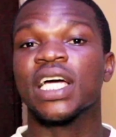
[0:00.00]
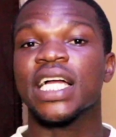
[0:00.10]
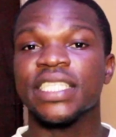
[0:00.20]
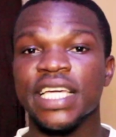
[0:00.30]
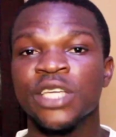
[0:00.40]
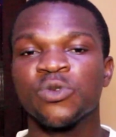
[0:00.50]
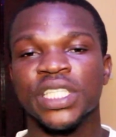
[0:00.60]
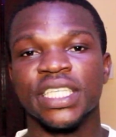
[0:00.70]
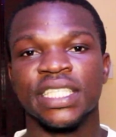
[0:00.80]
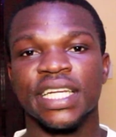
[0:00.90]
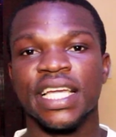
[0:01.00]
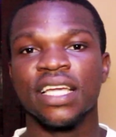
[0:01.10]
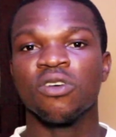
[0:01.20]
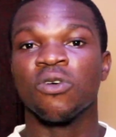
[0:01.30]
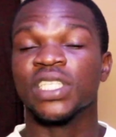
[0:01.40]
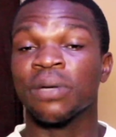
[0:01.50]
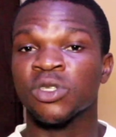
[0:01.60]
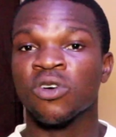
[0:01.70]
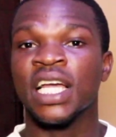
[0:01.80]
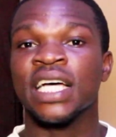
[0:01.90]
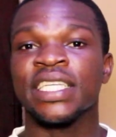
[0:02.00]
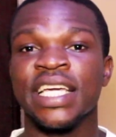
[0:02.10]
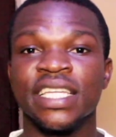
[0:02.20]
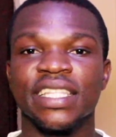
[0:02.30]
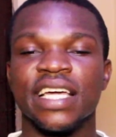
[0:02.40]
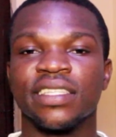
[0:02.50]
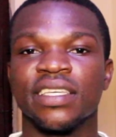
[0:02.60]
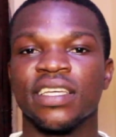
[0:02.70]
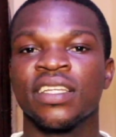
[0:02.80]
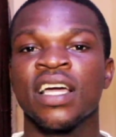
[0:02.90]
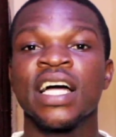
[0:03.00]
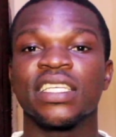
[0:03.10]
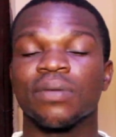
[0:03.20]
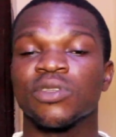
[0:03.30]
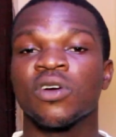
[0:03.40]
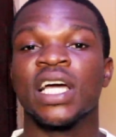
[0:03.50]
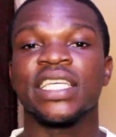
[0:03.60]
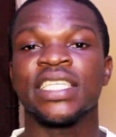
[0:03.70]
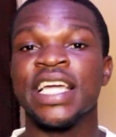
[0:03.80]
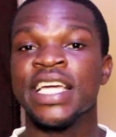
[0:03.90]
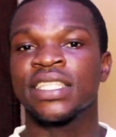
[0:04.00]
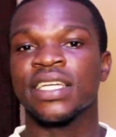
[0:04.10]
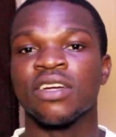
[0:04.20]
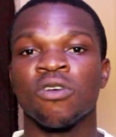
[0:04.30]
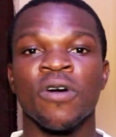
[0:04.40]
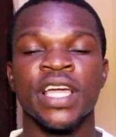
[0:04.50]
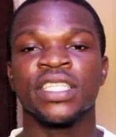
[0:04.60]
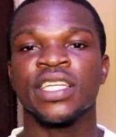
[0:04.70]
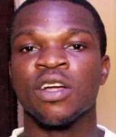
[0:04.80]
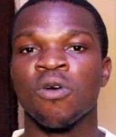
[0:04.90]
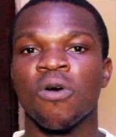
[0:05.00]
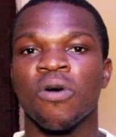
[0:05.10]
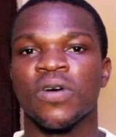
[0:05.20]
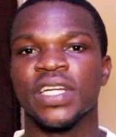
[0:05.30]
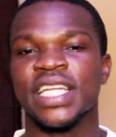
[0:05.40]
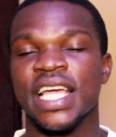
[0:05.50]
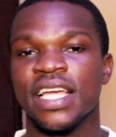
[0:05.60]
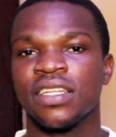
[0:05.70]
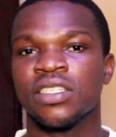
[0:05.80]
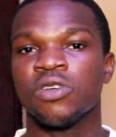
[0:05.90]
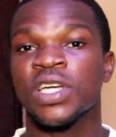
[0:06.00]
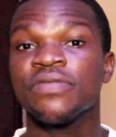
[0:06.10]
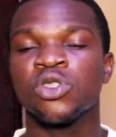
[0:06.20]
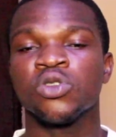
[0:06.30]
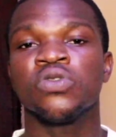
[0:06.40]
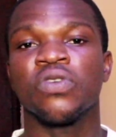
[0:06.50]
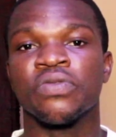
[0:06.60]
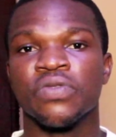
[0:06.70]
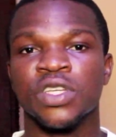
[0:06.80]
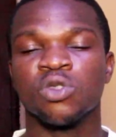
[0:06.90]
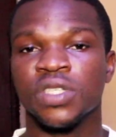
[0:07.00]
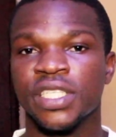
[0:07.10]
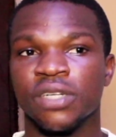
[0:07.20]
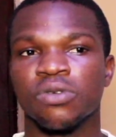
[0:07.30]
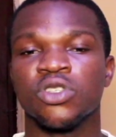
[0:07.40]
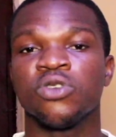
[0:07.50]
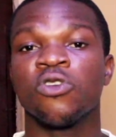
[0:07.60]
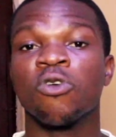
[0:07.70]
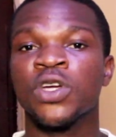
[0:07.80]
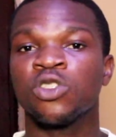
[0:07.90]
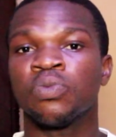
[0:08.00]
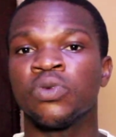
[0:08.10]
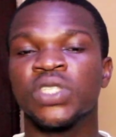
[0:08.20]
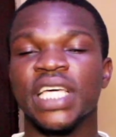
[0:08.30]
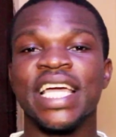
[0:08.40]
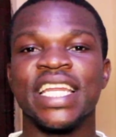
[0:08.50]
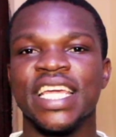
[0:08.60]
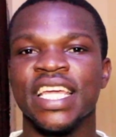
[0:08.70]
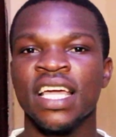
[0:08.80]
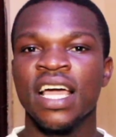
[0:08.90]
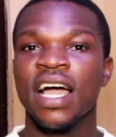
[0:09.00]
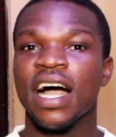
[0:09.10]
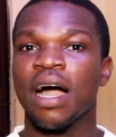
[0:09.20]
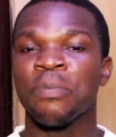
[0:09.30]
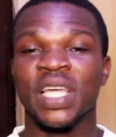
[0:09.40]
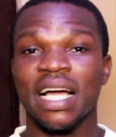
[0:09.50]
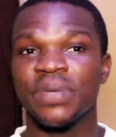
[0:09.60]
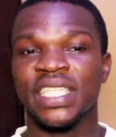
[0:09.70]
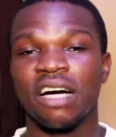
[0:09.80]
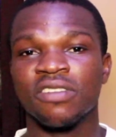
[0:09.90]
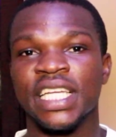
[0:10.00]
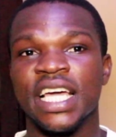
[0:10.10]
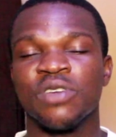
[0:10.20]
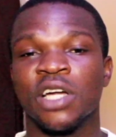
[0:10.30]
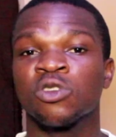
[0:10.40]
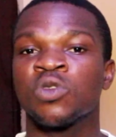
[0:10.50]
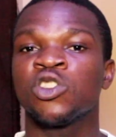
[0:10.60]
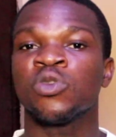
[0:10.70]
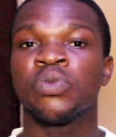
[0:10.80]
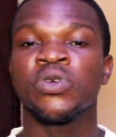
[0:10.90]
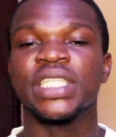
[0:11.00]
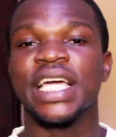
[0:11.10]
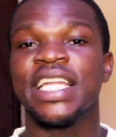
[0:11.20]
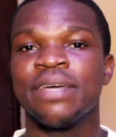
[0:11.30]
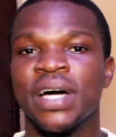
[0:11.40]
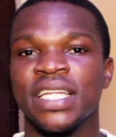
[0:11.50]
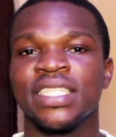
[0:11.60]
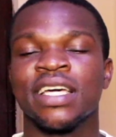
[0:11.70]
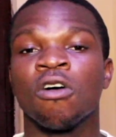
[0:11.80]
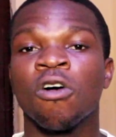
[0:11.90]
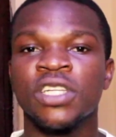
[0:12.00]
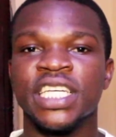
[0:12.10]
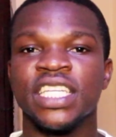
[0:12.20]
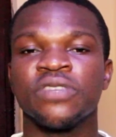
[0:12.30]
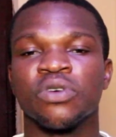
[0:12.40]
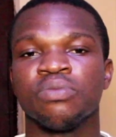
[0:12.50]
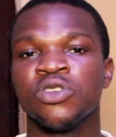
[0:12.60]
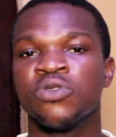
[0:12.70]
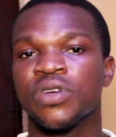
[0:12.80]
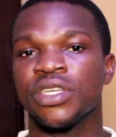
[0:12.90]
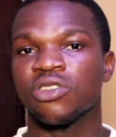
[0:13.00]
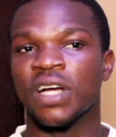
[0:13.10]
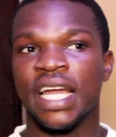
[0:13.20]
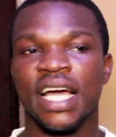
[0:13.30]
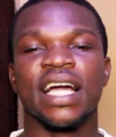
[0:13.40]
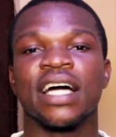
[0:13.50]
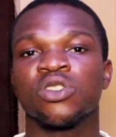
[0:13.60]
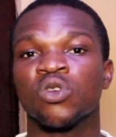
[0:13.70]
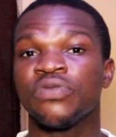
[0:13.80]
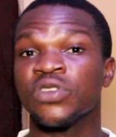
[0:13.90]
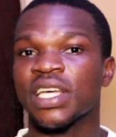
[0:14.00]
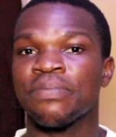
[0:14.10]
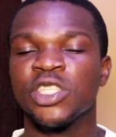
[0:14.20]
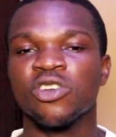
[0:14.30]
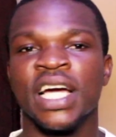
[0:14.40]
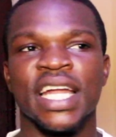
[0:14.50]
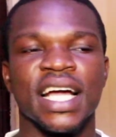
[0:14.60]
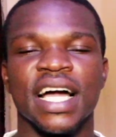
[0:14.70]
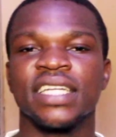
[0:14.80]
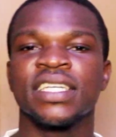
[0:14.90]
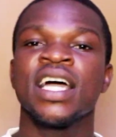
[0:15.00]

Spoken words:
Galaxy A23 or Samsung Galaxy A13, Samsung Galaxy A3 or A3 core. Then they'll give it to you for free to sell. You're not going to put any capital there. You're not going to put any money there. All they need from you is your Ghana card. So if you submit your Ghana card,